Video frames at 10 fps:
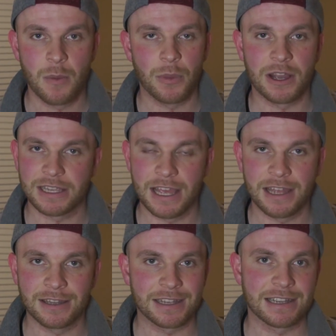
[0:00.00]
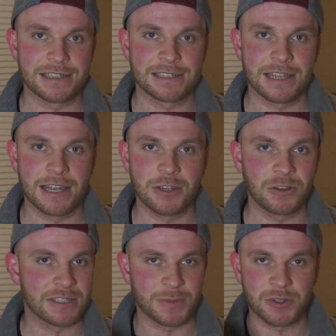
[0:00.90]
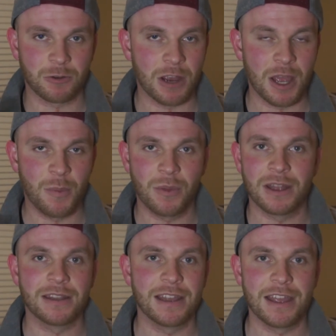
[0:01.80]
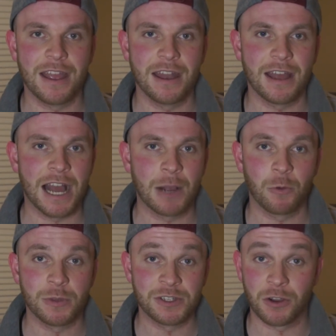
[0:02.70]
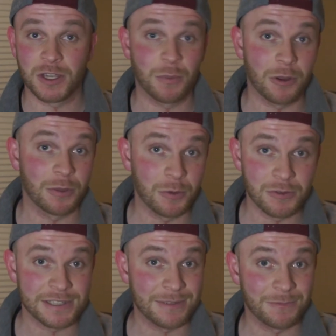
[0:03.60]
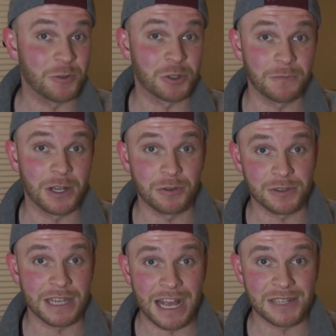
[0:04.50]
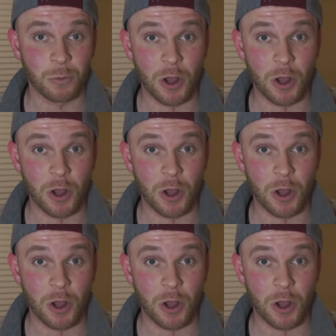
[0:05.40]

But again, like I said, you can subscribe and then I will be talking about those in future videos as